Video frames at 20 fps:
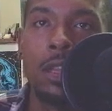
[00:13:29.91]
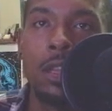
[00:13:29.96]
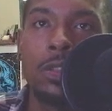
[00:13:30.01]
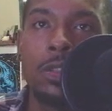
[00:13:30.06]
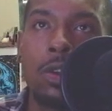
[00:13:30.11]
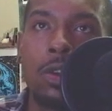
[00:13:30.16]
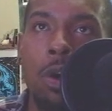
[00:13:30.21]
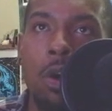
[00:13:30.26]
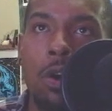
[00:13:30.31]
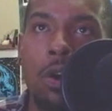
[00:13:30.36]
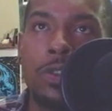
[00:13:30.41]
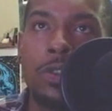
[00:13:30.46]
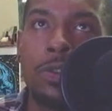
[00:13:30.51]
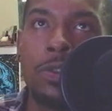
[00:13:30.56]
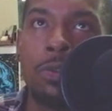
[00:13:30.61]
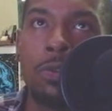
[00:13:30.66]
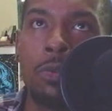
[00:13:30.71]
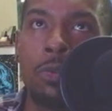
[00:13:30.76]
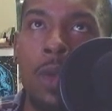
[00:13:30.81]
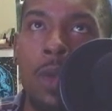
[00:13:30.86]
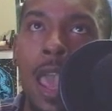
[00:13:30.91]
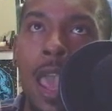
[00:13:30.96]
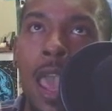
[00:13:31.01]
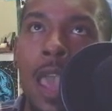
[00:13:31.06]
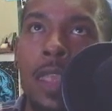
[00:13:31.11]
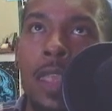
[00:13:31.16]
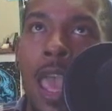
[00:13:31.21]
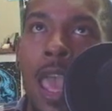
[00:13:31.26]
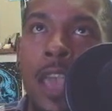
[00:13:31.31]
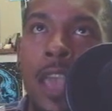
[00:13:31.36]
talk to,
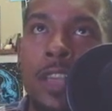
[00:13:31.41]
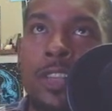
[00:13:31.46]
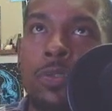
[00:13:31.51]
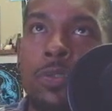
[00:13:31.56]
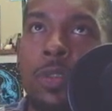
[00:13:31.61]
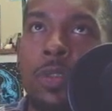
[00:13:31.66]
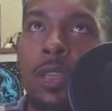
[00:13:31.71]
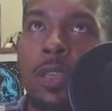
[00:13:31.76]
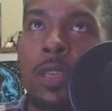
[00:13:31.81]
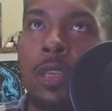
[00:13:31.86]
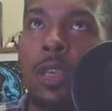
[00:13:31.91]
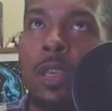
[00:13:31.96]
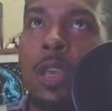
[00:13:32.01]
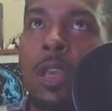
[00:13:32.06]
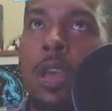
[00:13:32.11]
and actually